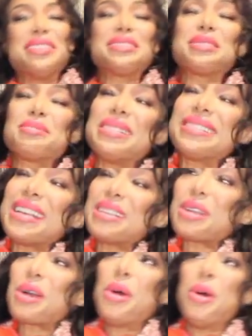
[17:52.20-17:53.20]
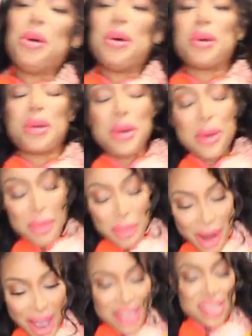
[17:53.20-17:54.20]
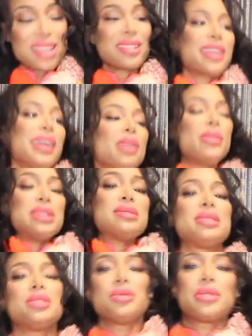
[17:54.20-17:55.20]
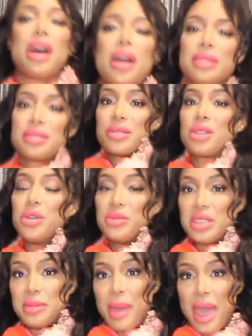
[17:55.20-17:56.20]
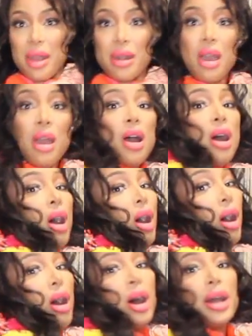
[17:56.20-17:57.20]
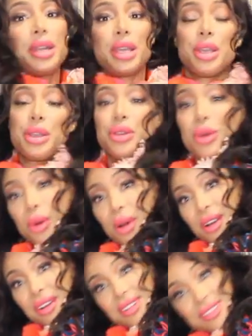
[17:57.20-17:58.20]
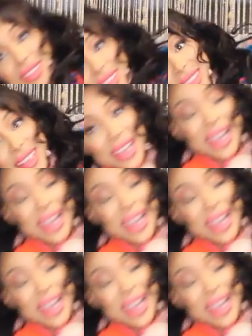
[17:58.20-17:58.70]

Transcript: this has been such a cool project. I can't wait to see you guys' own spin on yours.